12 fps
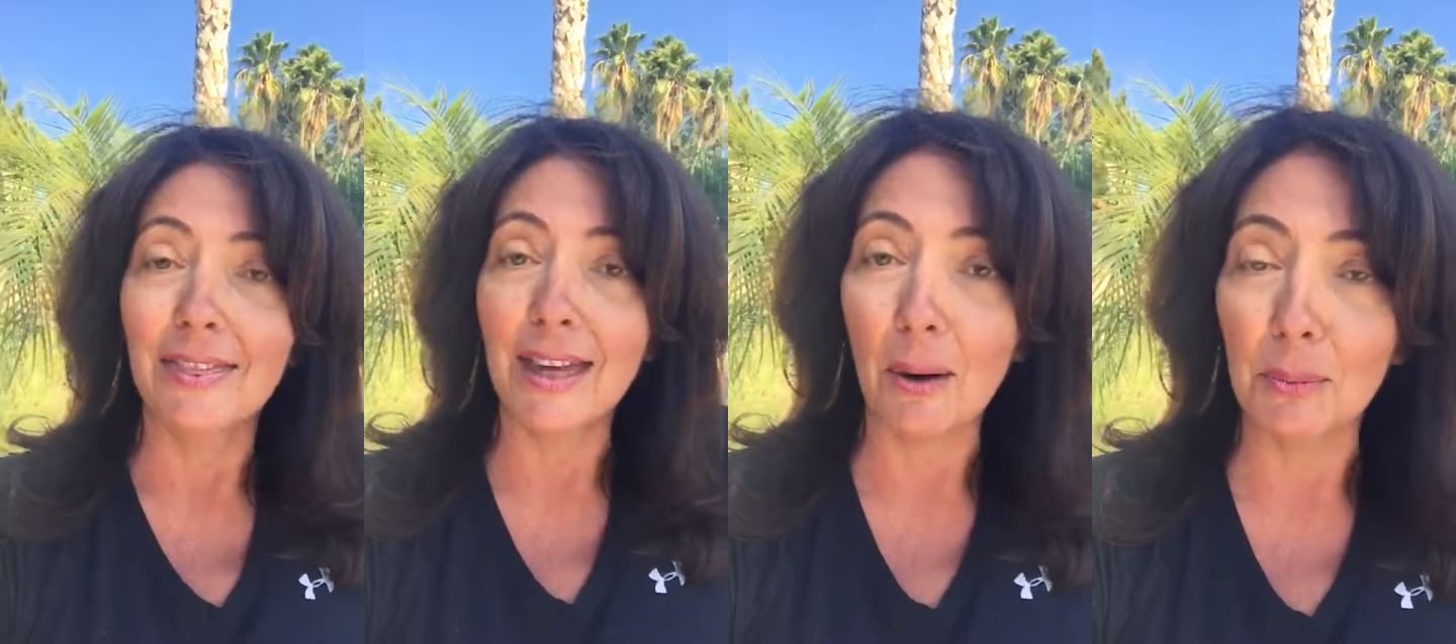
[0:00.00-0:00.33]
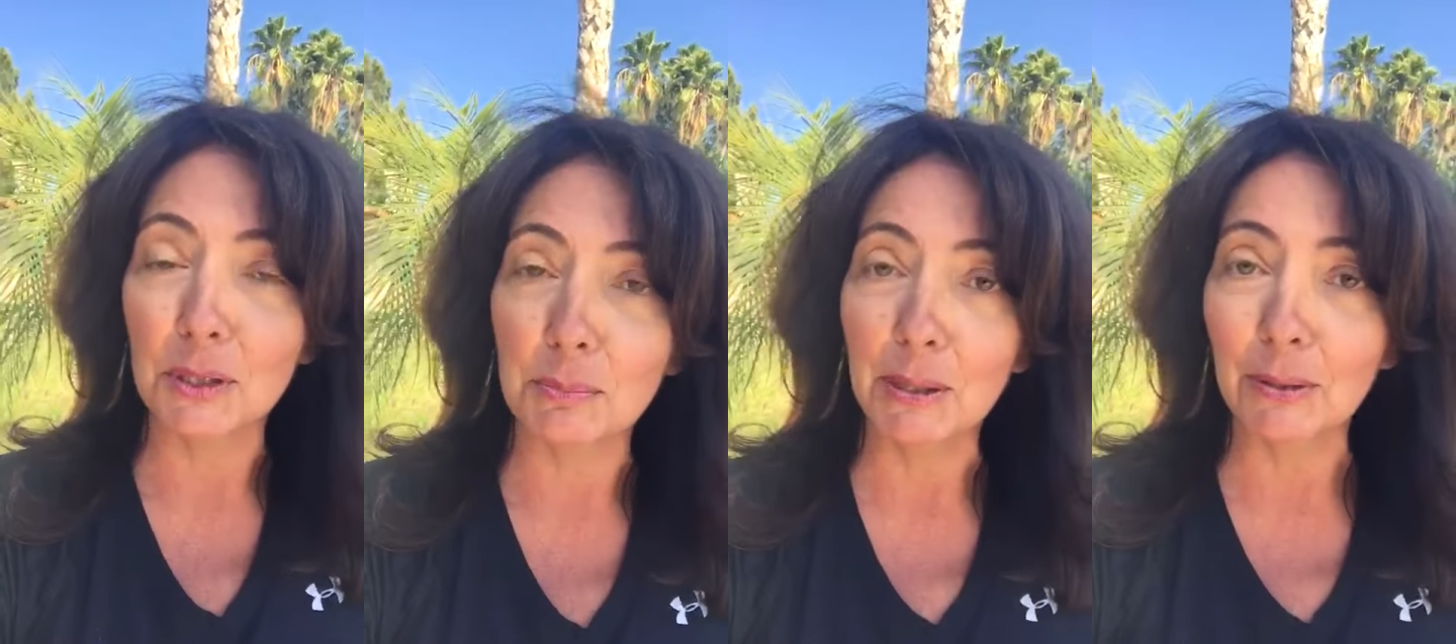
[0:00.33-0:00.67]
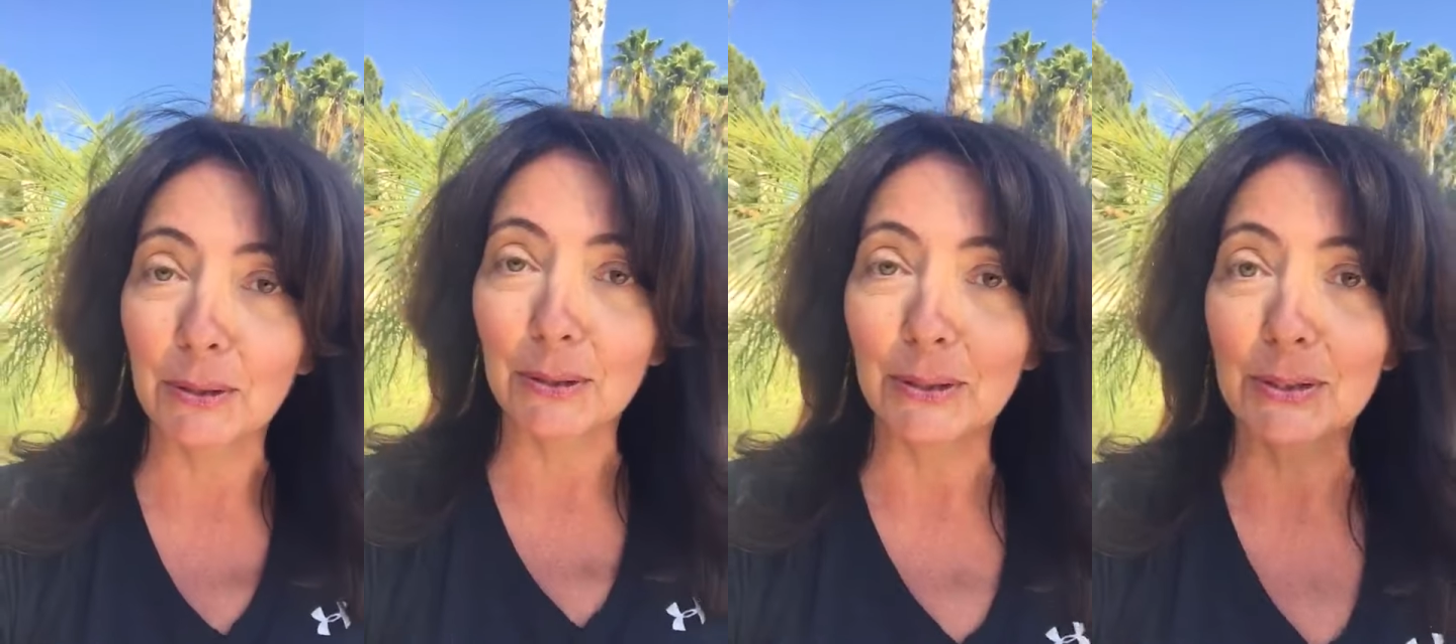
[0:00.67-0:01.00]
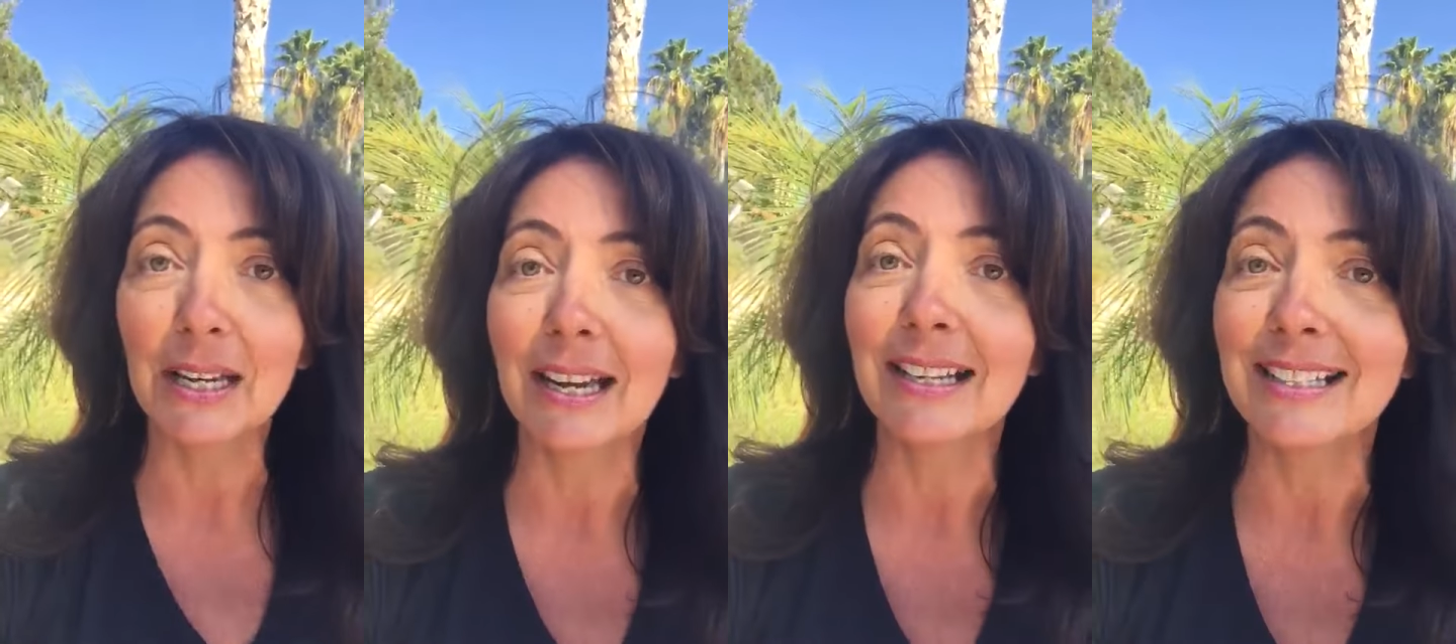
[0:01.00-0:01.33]
That was
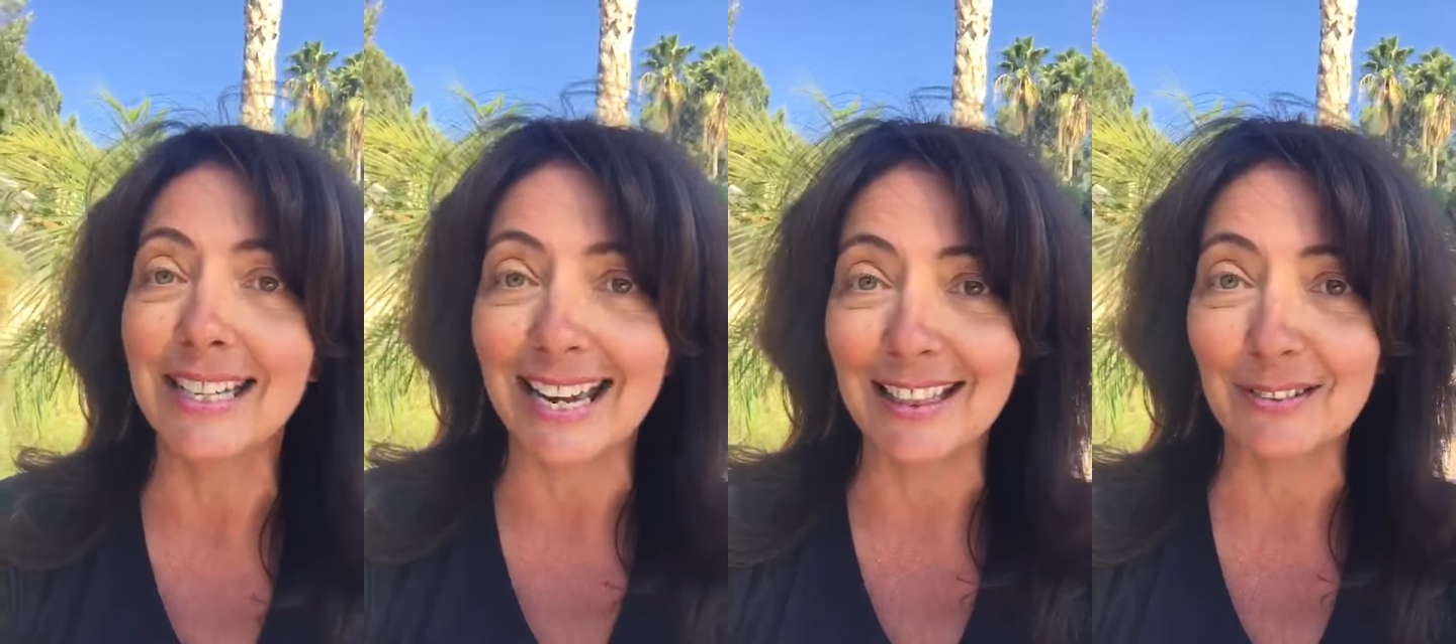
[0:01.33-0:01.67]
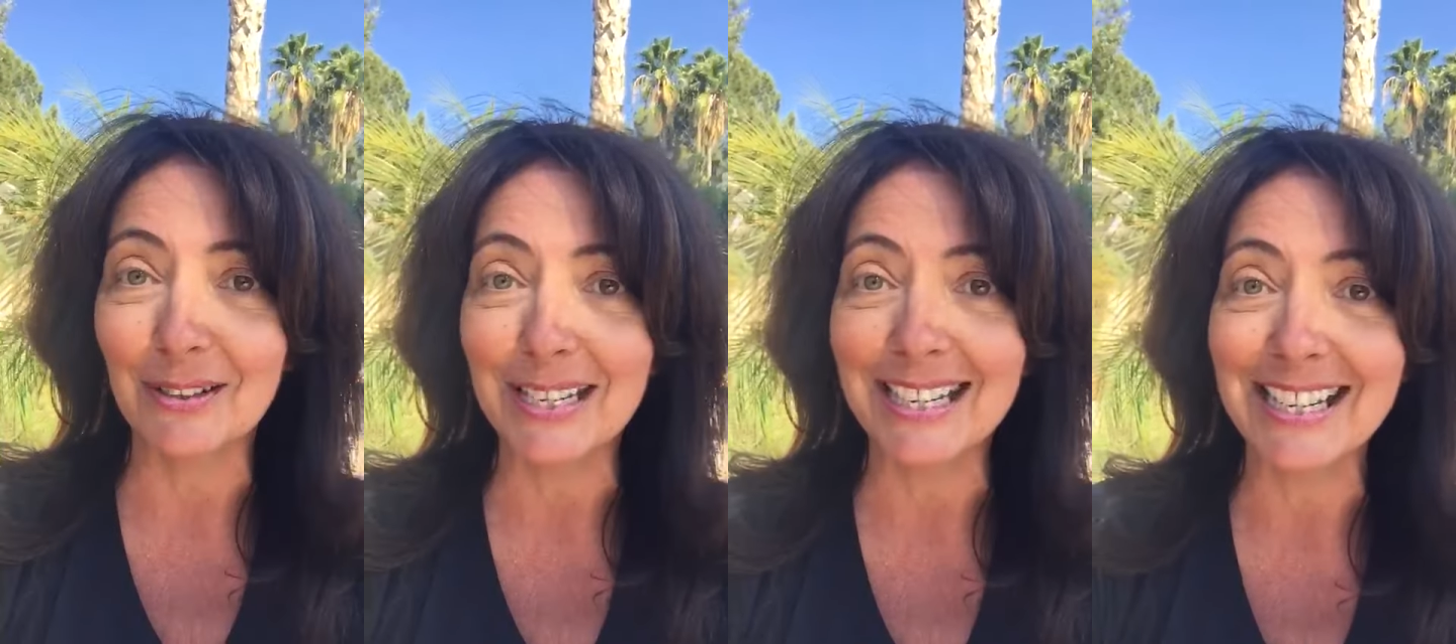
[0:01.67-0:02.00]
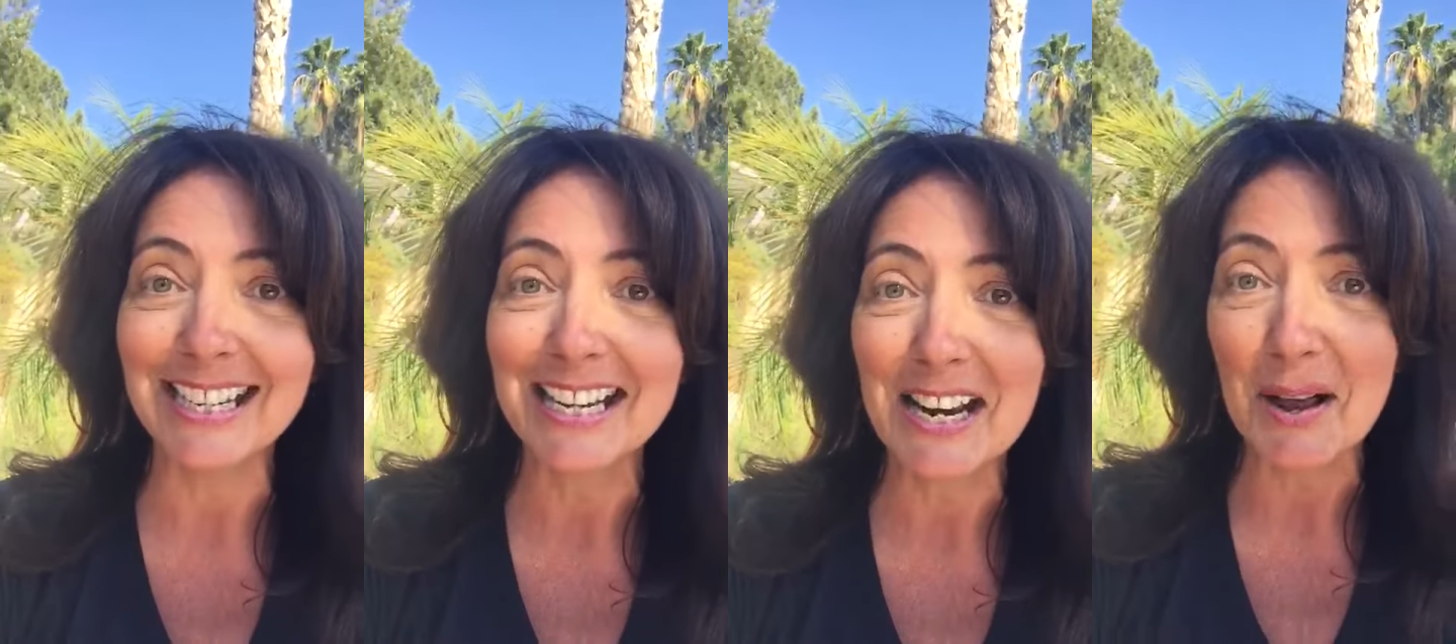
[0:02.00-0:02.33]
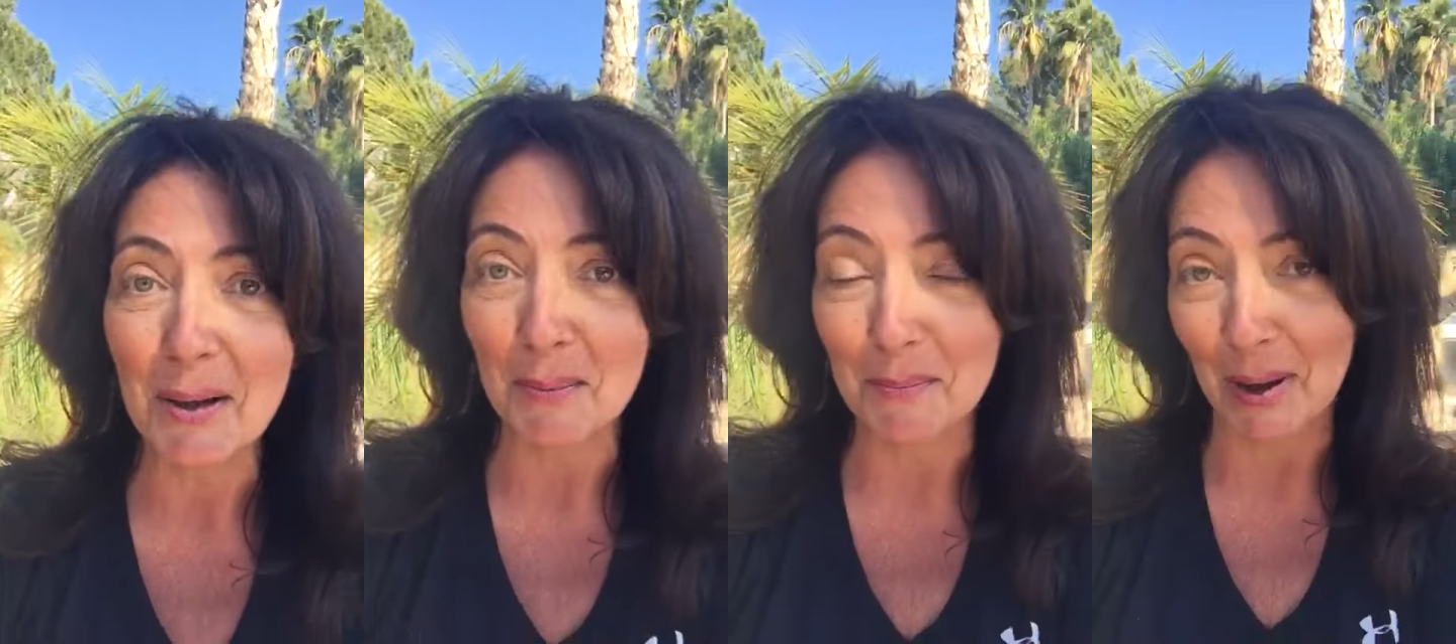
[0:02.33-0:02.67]
Miracles, Day 3.
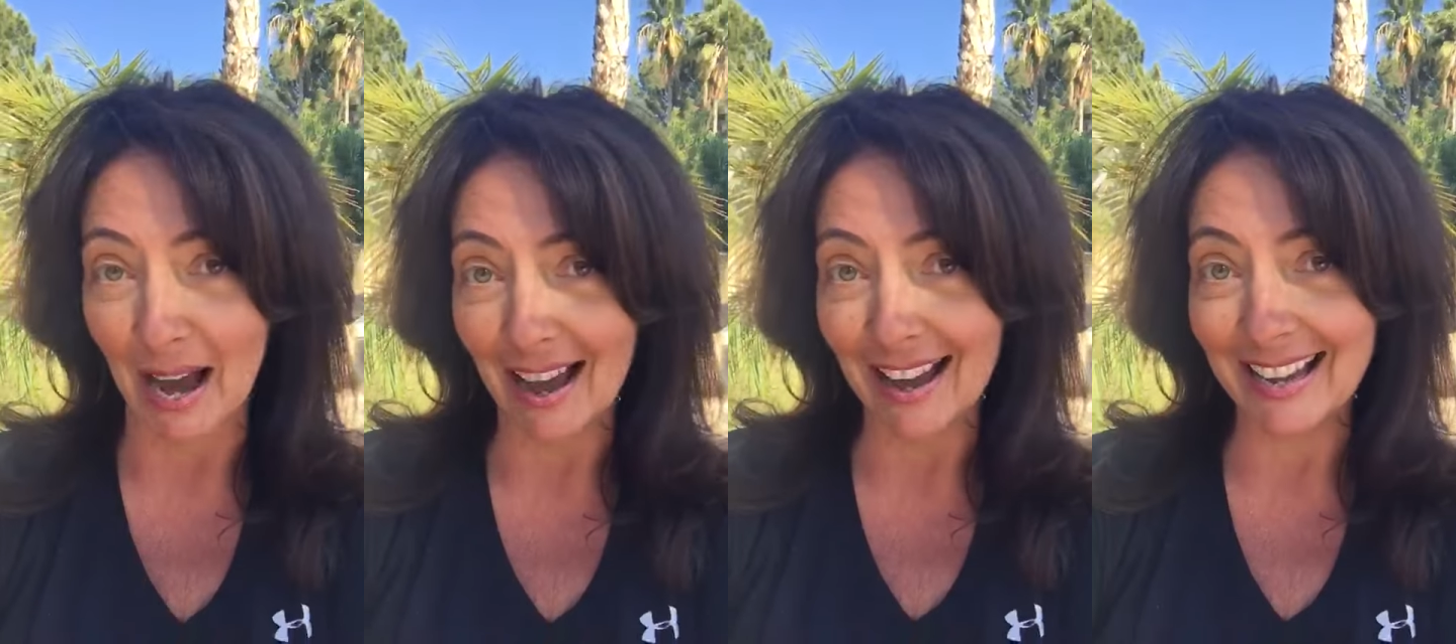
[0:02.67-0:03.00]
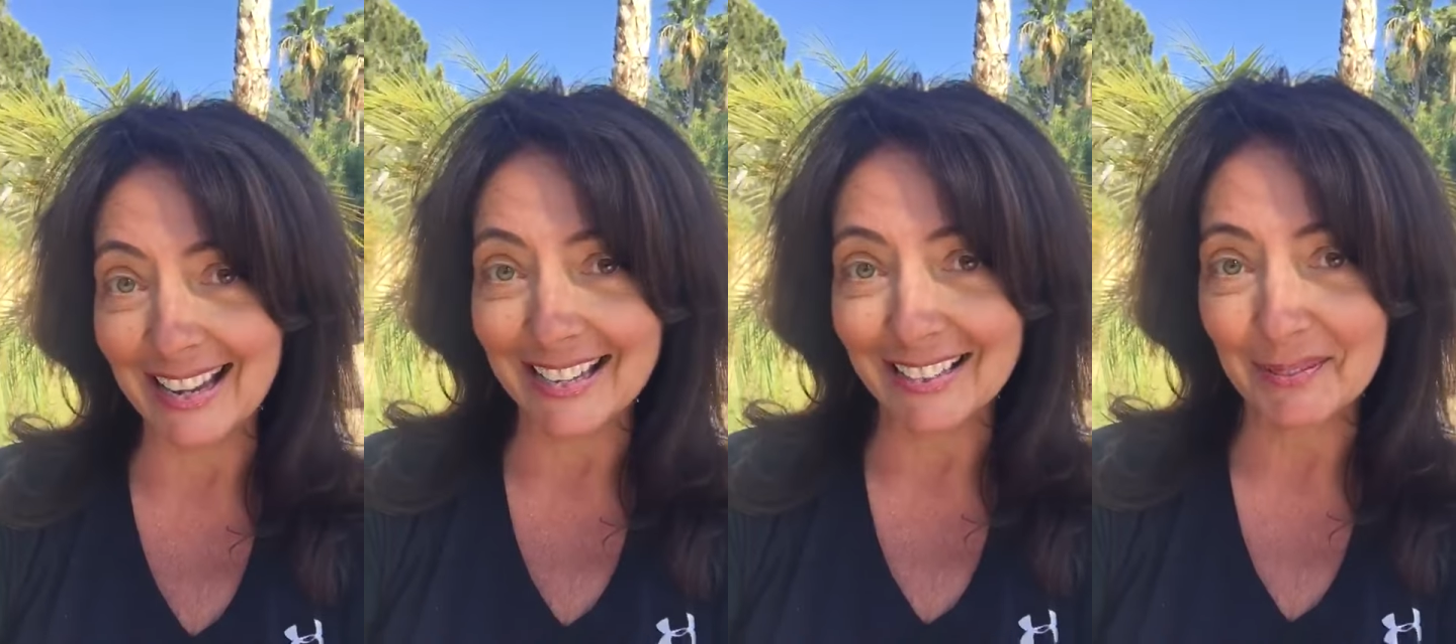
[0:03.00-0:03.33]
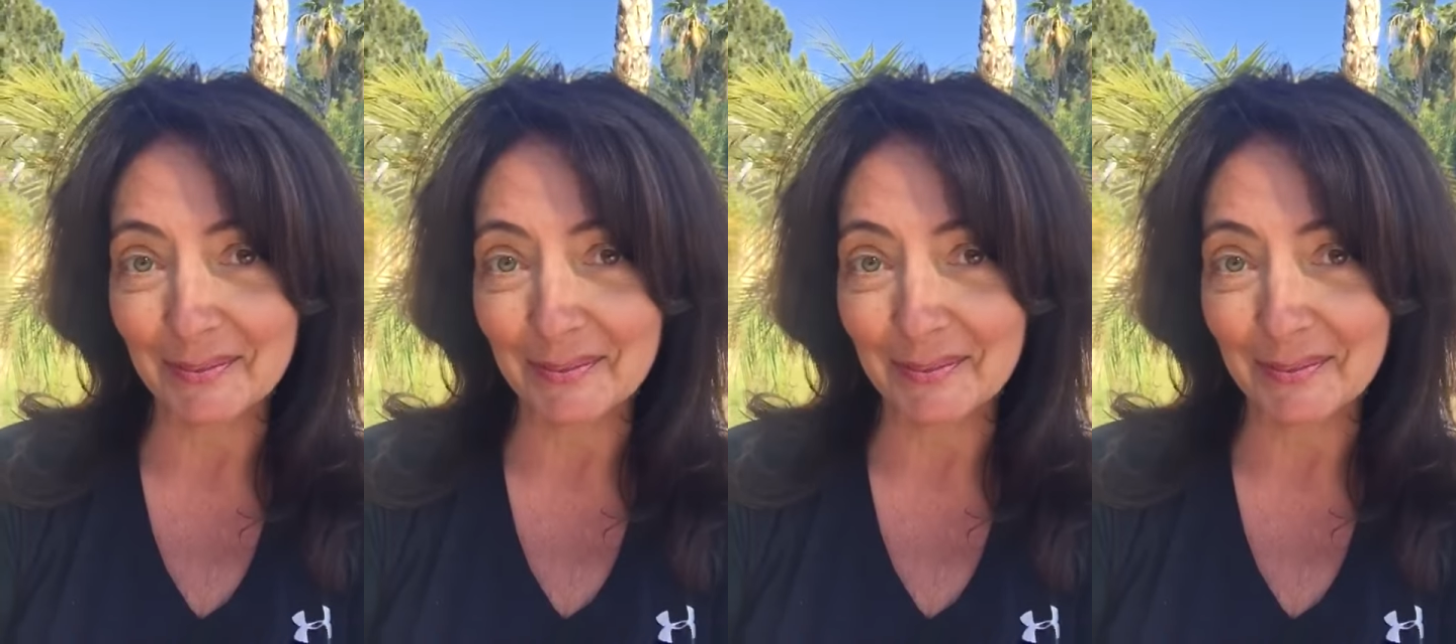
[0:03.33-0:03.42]
Bye.